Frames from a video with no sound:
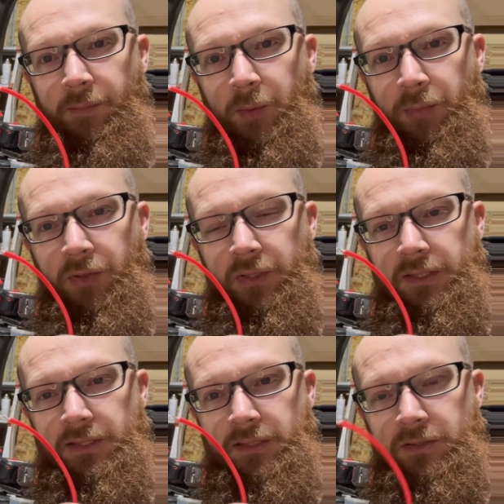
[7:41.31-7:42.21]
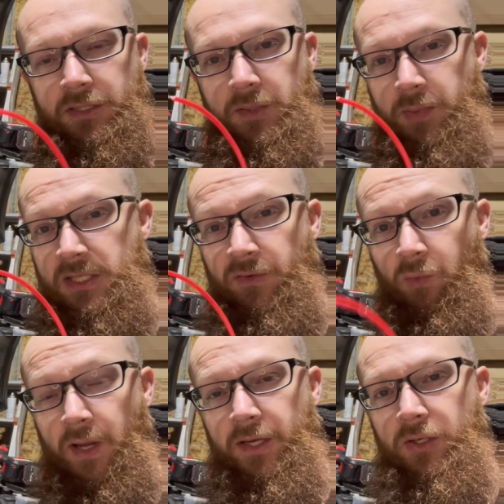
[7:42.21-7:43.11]
gonna put just a piece of
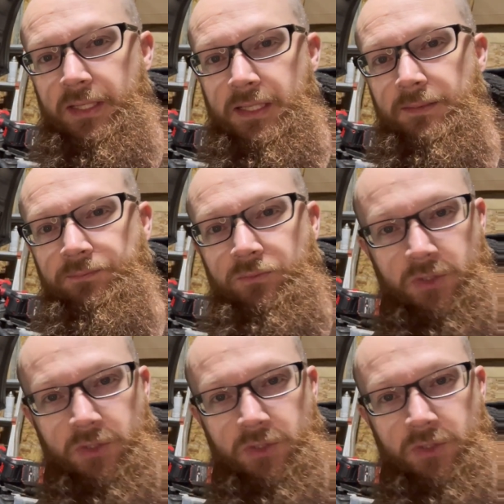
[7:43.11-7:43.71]
wire in it